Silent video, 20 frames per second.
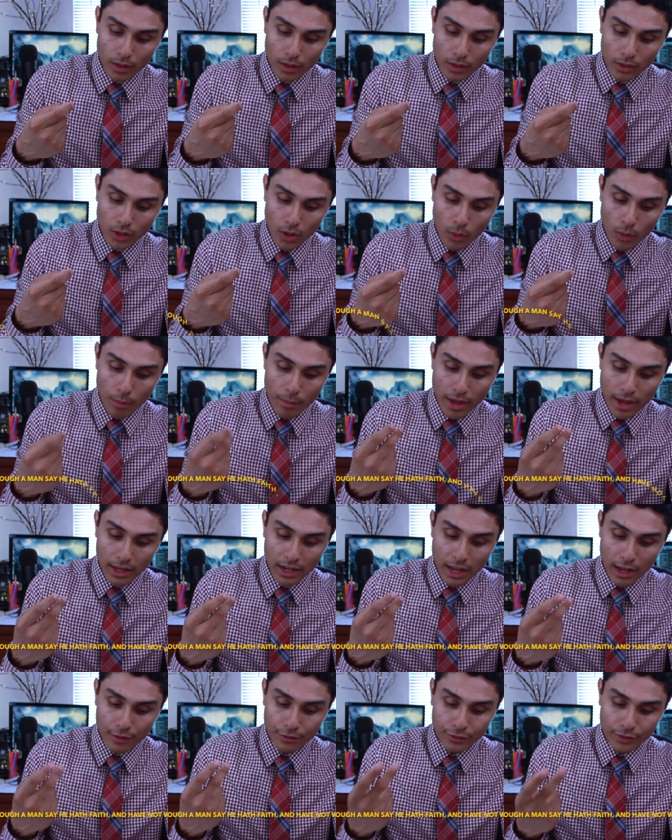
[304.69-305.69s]
though a man
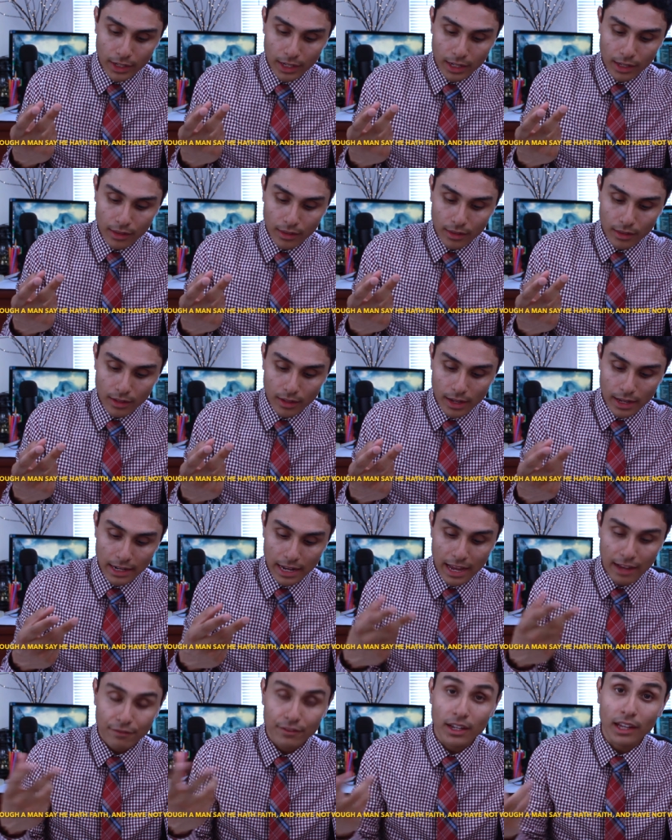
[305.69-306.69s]
have faith and
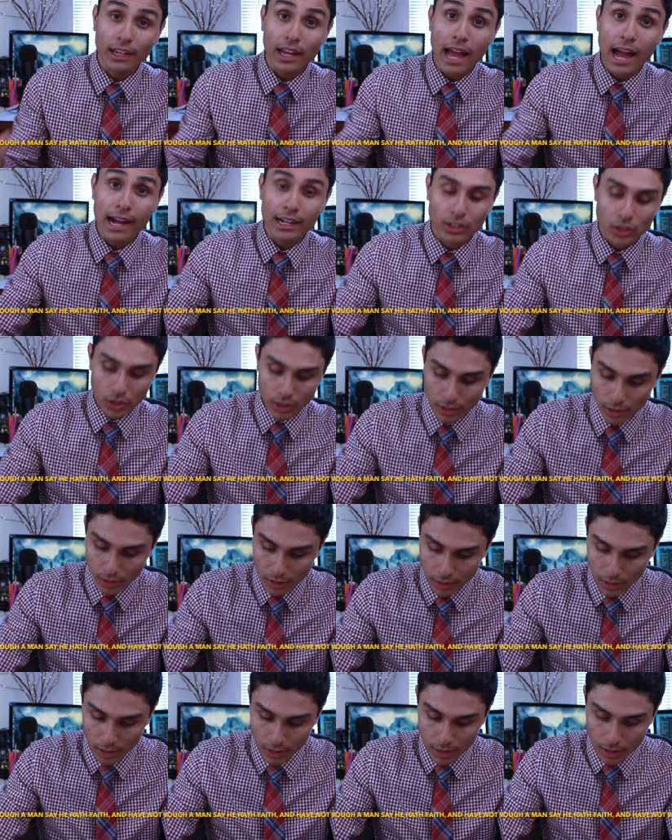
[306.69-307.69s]
have not action,
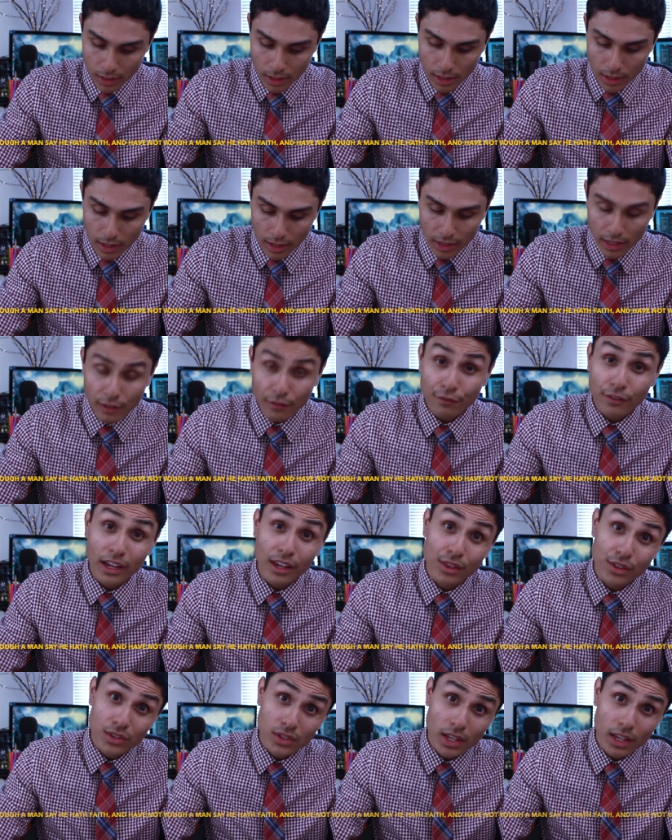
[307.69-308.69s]
can
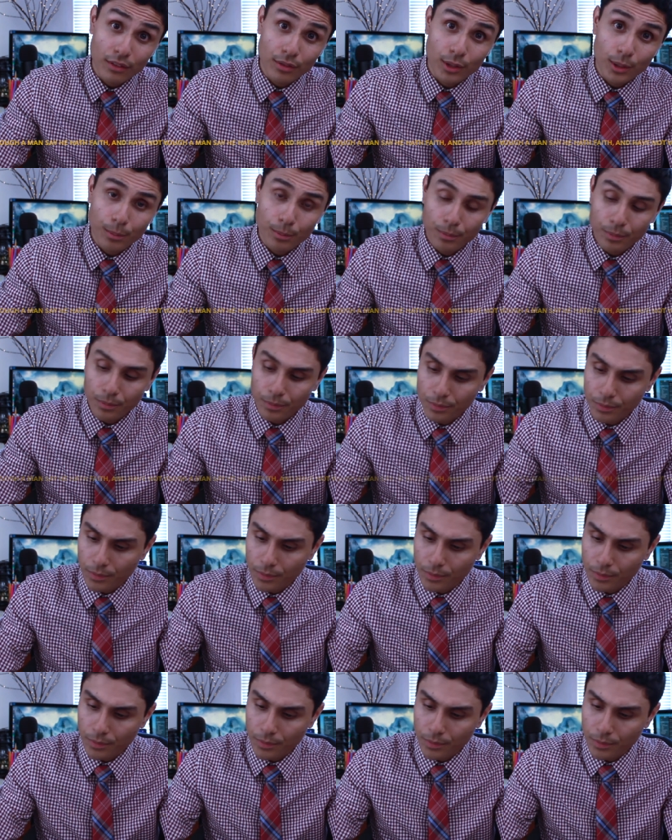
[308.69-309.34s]
faith save him?